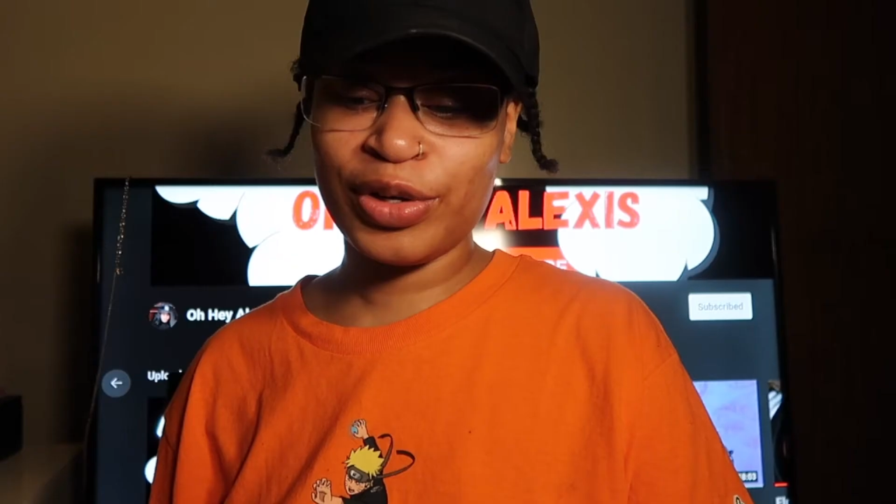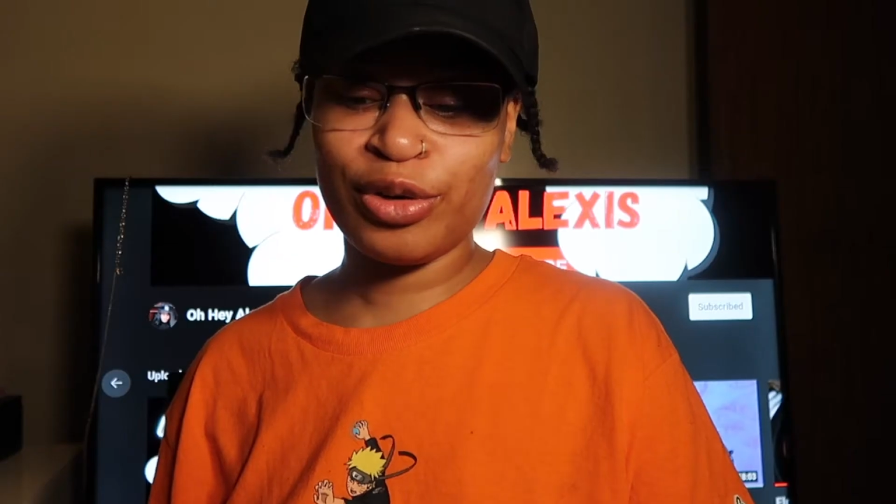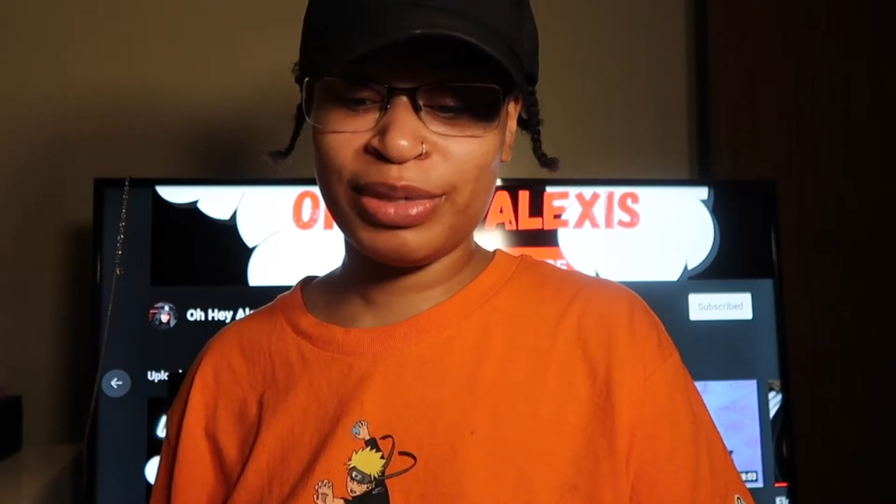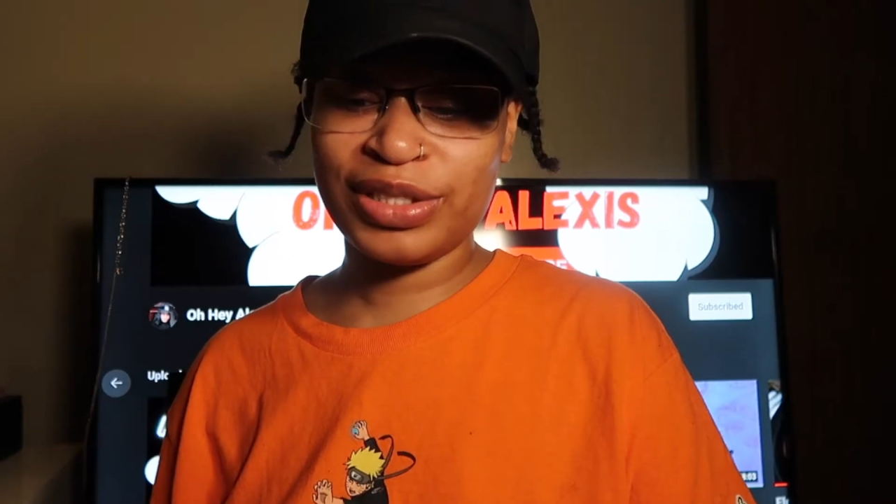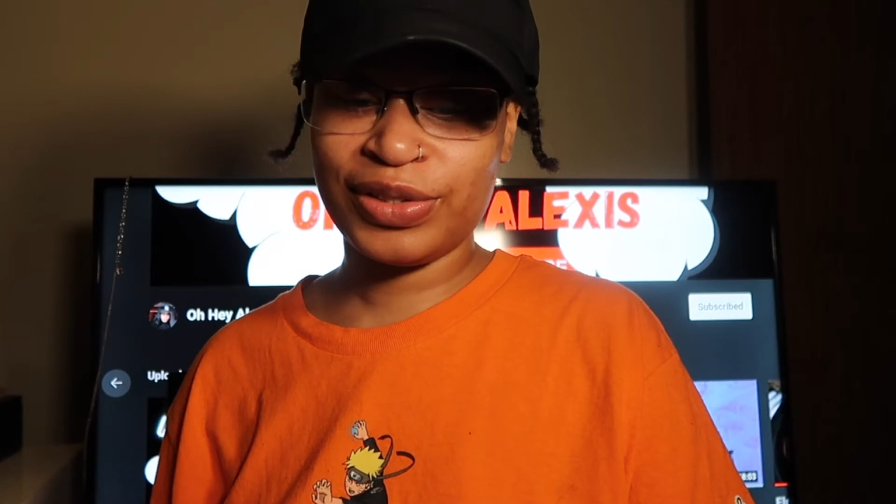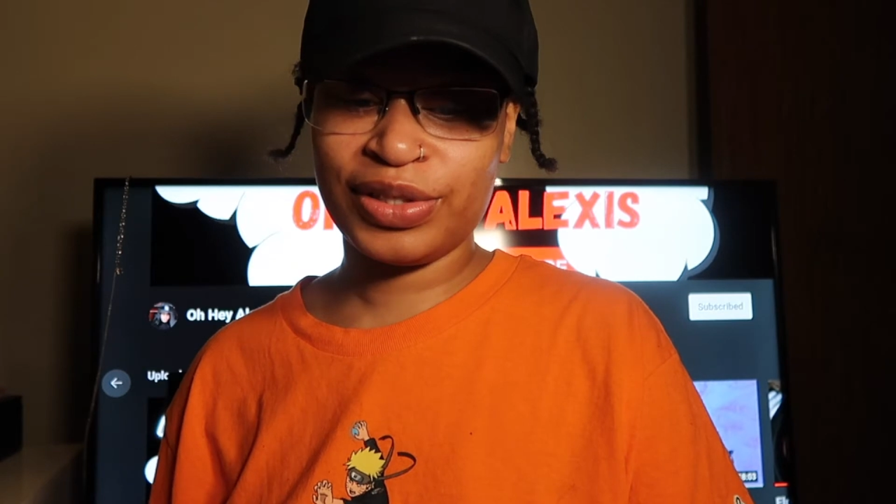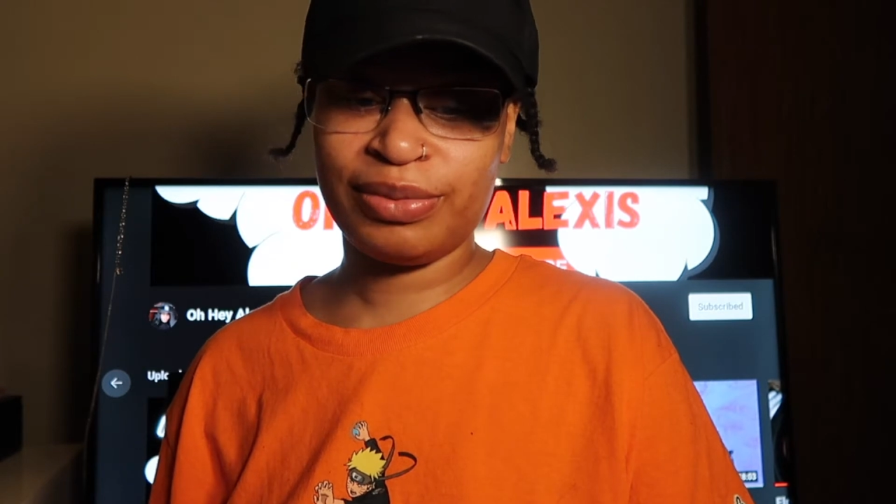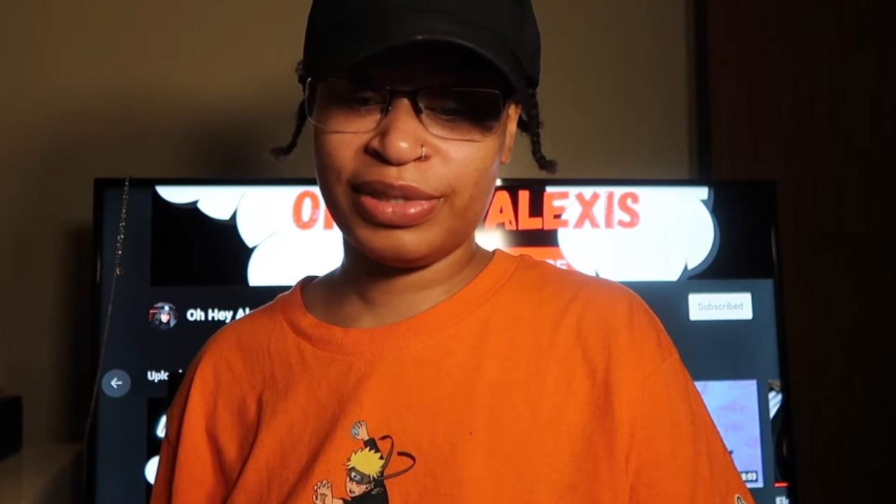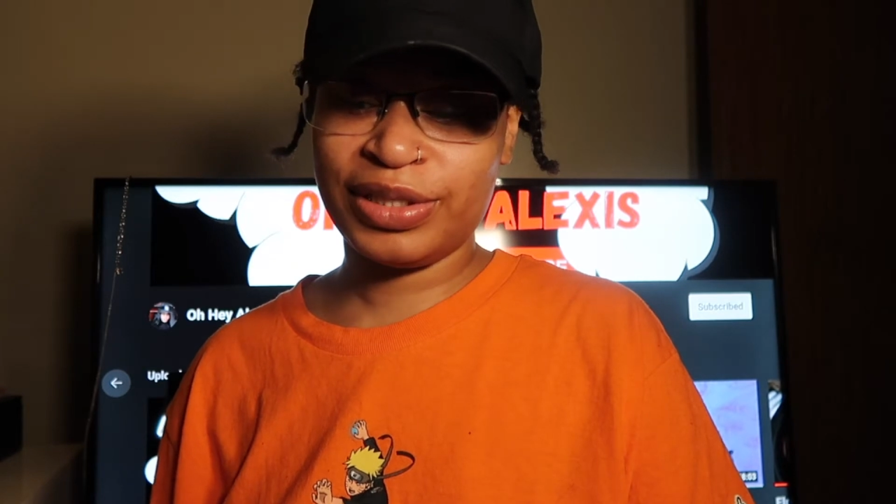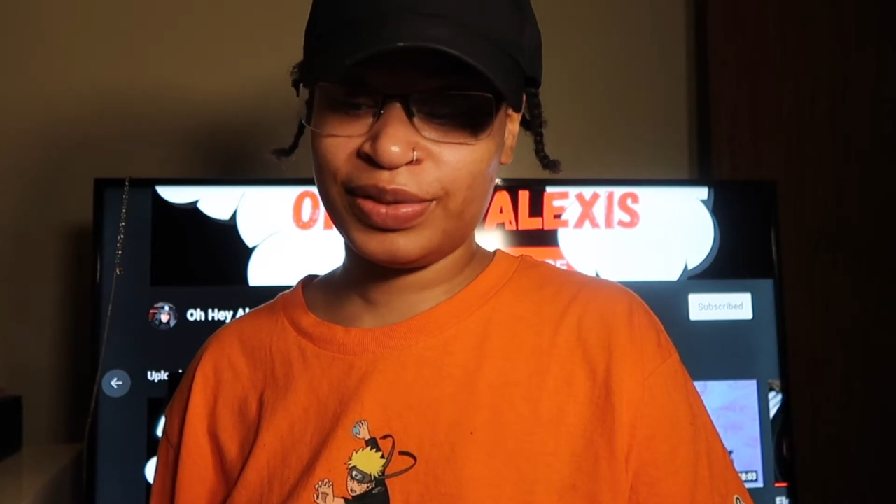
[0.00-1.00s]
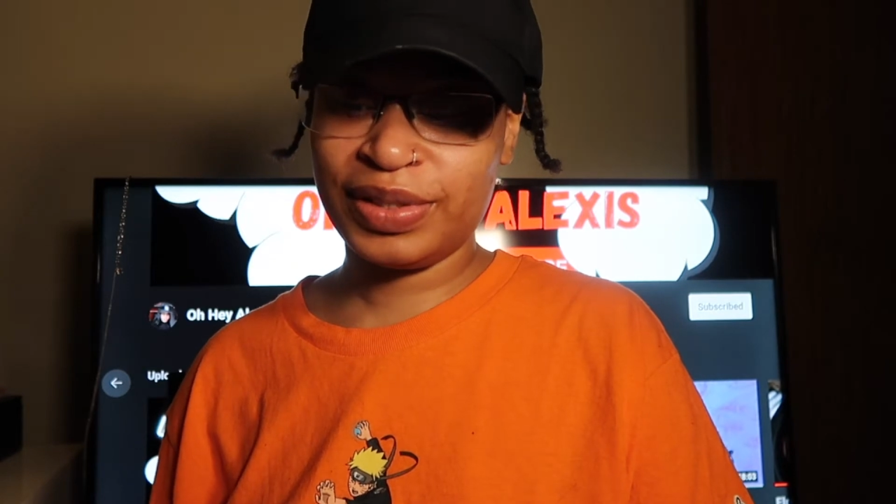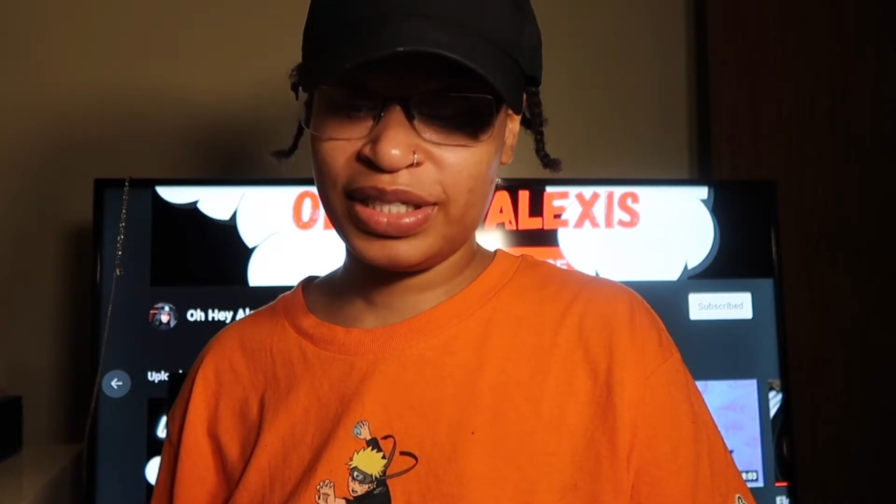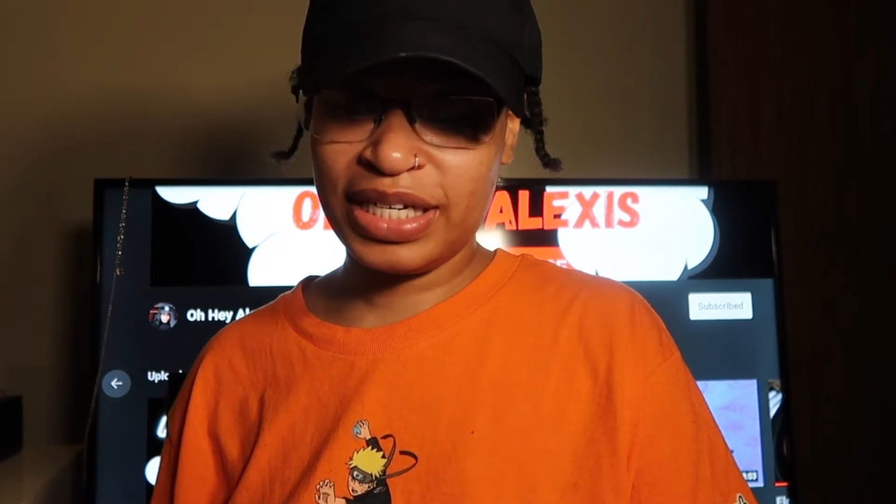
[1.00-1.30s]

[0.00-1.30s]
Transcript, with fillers: gonna be talking about.